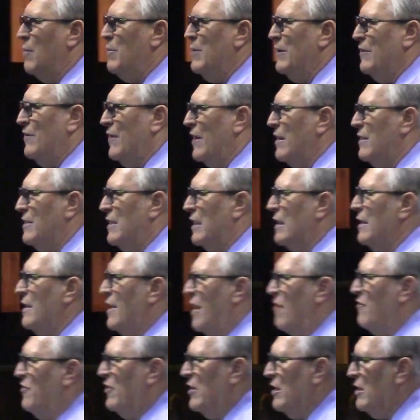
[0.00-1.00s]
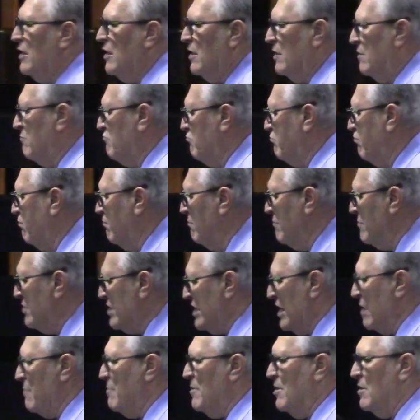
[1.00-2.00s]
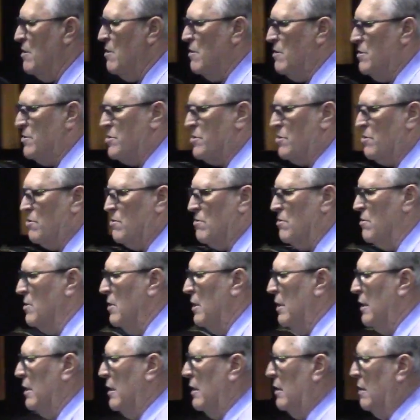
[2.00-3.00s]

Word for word: I mean, they didn't have any seminars or